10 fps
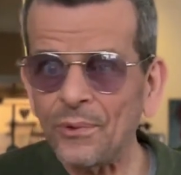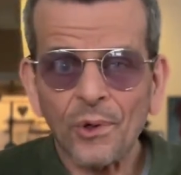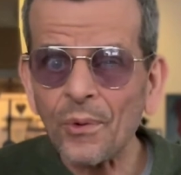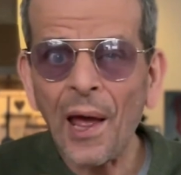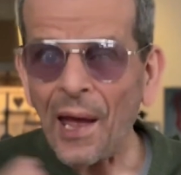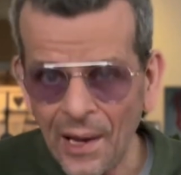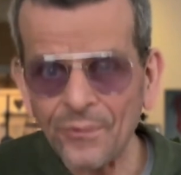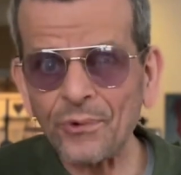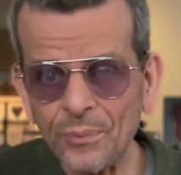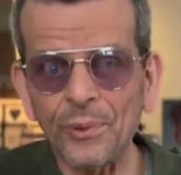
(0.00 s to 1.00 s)
you don't
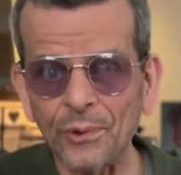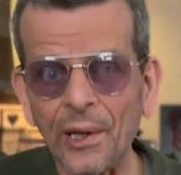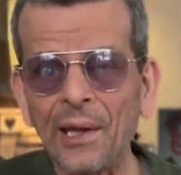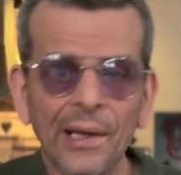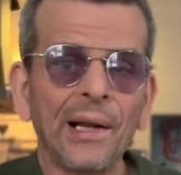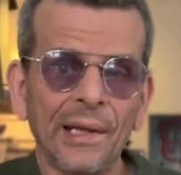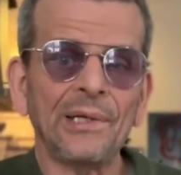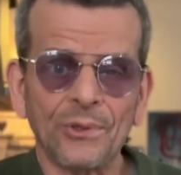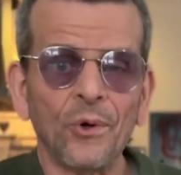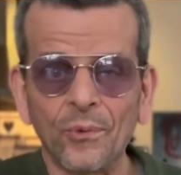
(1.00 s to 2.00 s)
have to put a
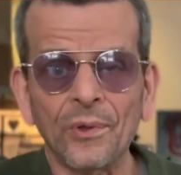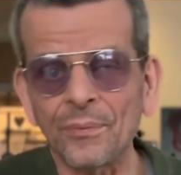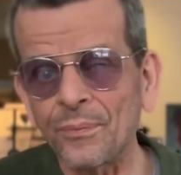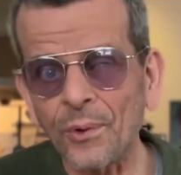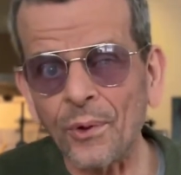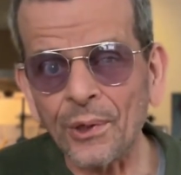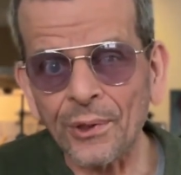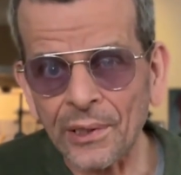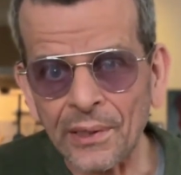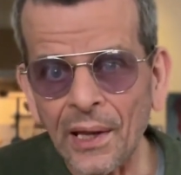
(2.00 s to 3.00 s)
glaze over or
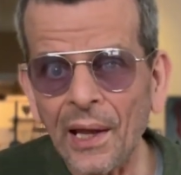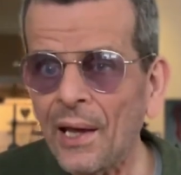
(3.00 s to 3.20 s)
under it.